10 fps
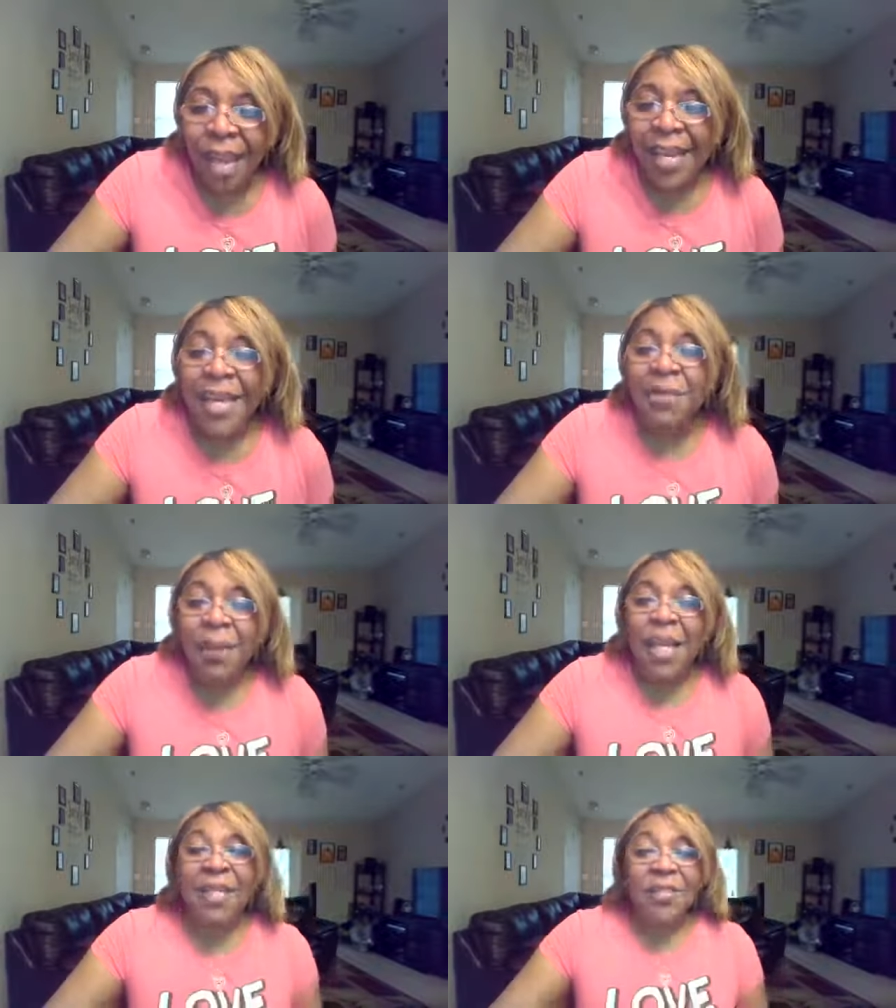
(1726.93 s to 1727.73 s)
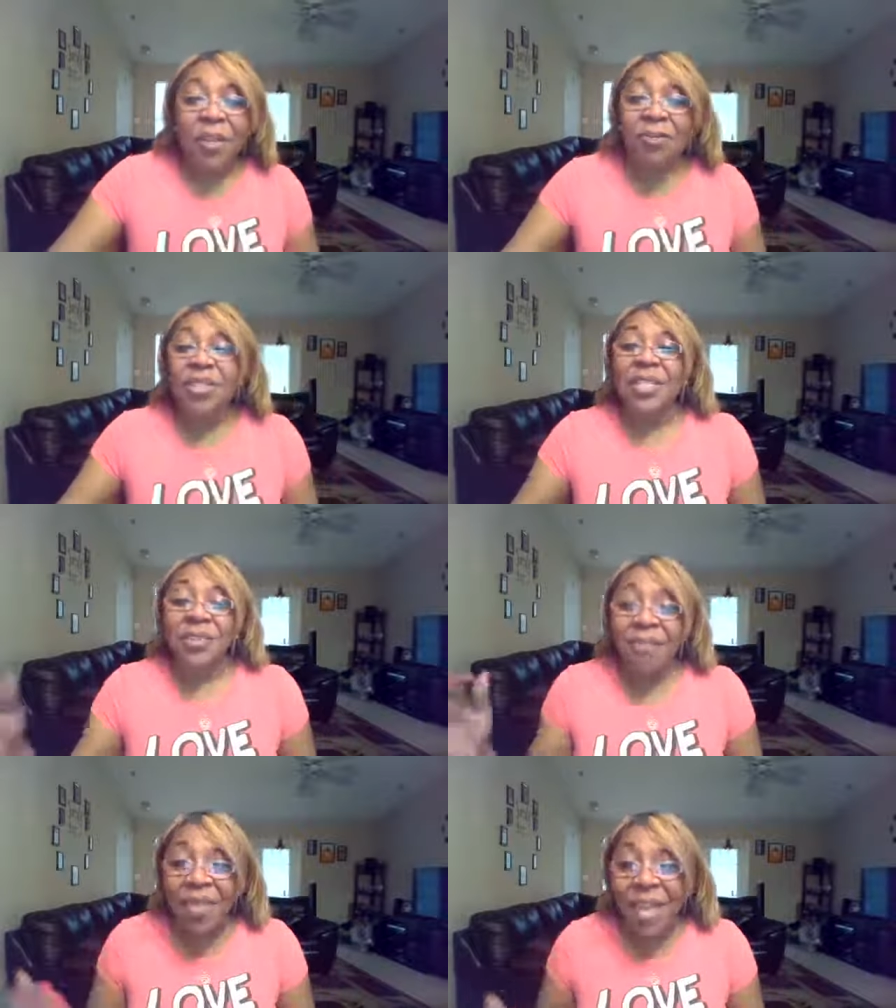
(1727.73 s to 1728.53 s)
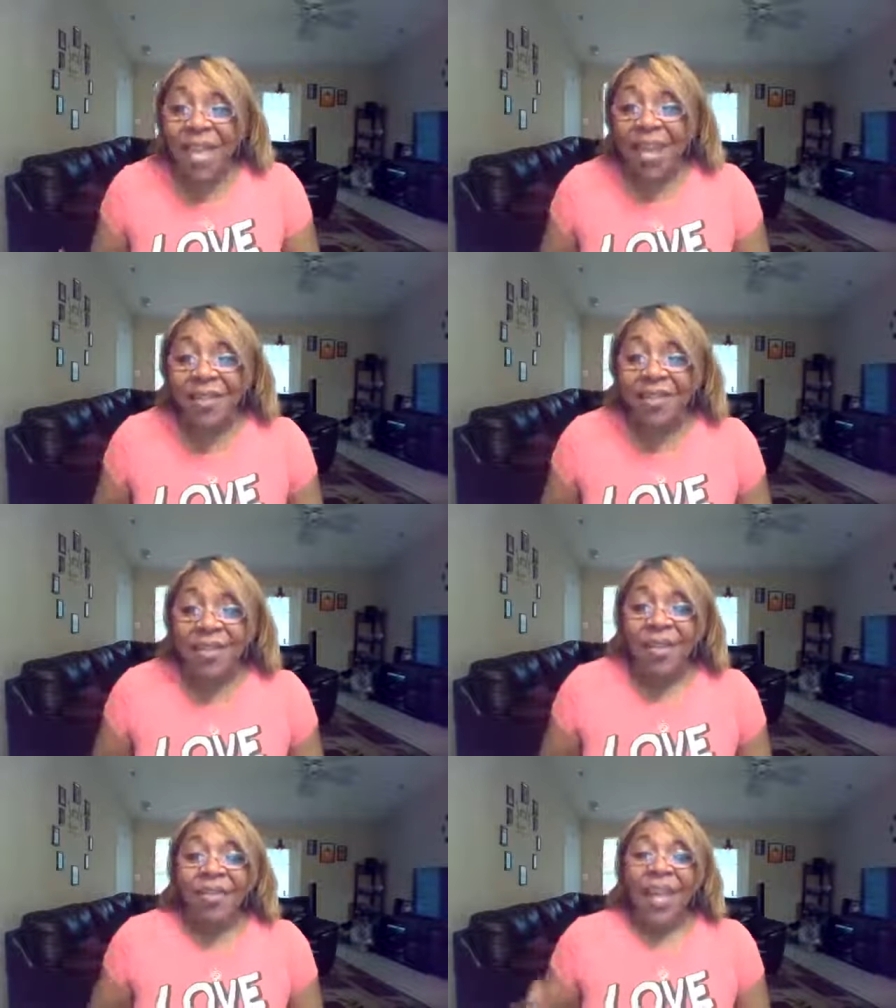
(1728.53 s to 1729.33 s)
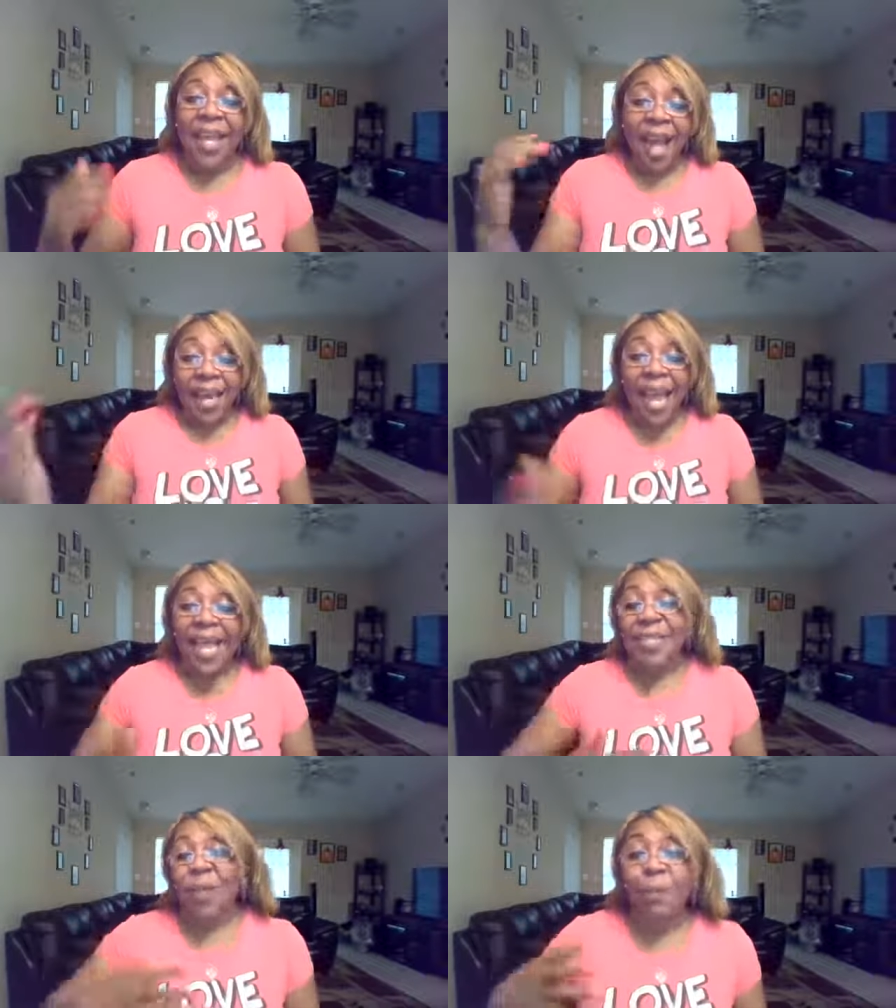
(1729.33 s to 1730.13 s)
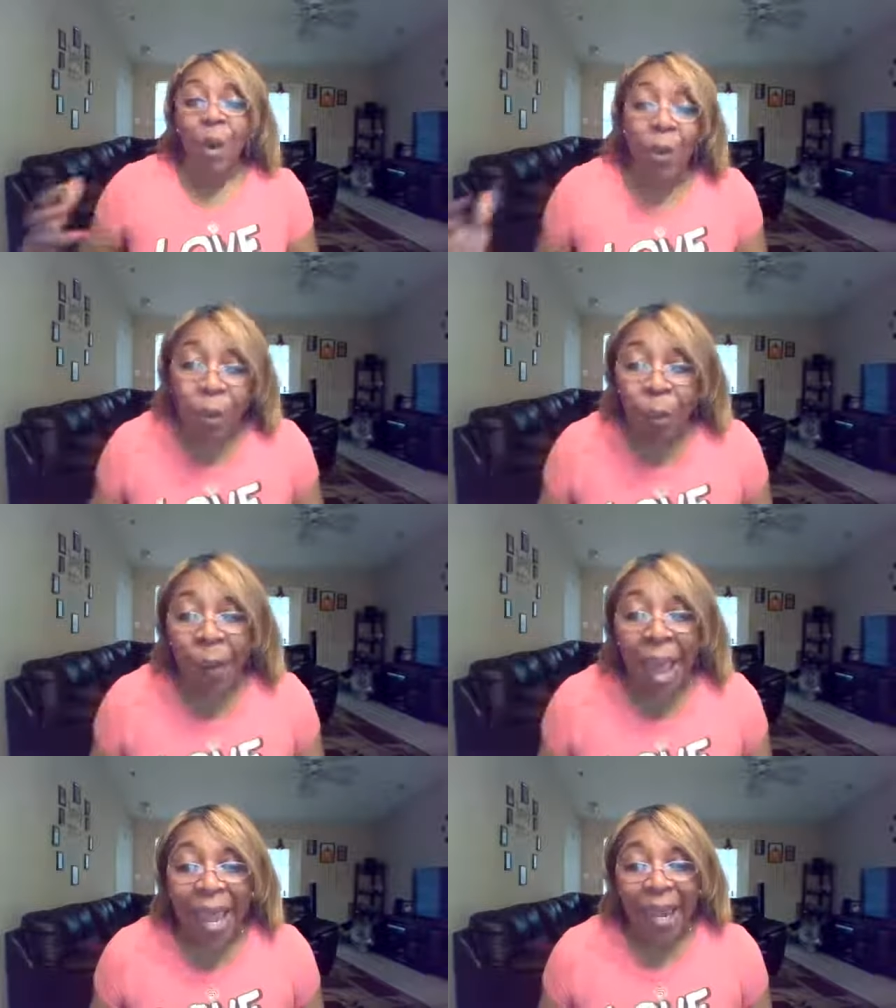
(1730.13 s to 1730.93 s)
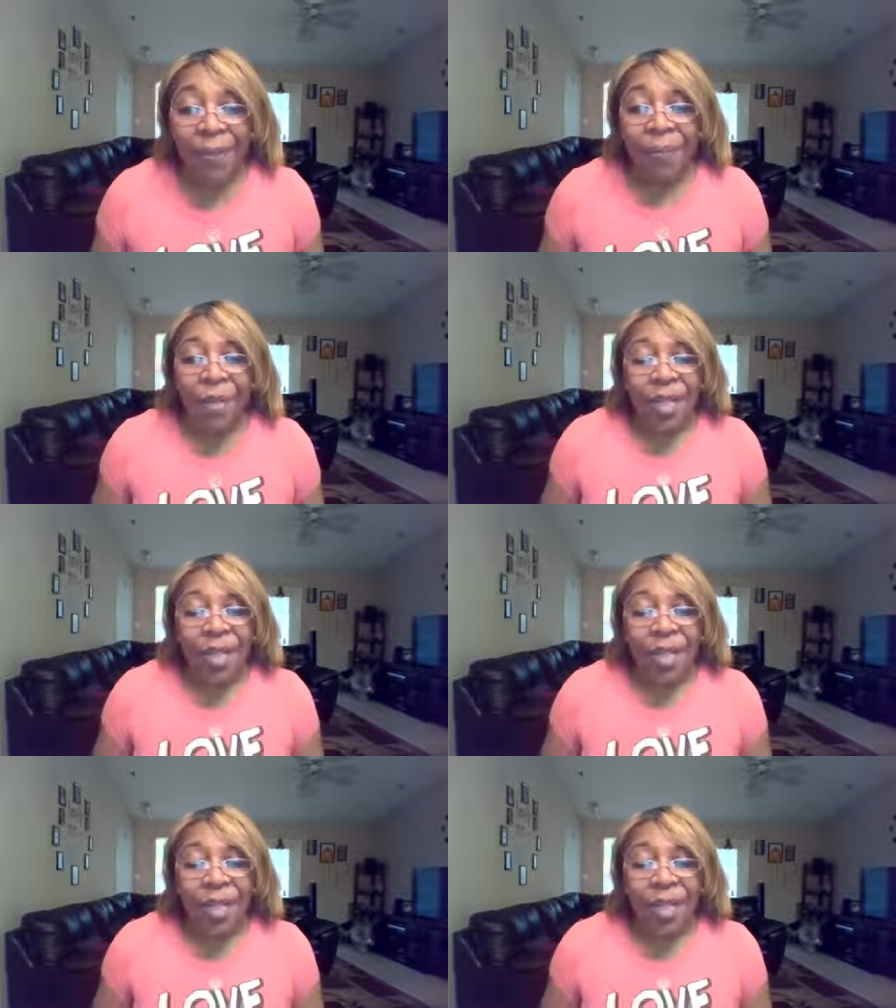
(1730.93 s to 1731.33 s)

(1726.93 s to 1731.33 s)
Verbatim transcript: And that's because there are just some things that God has to burn away.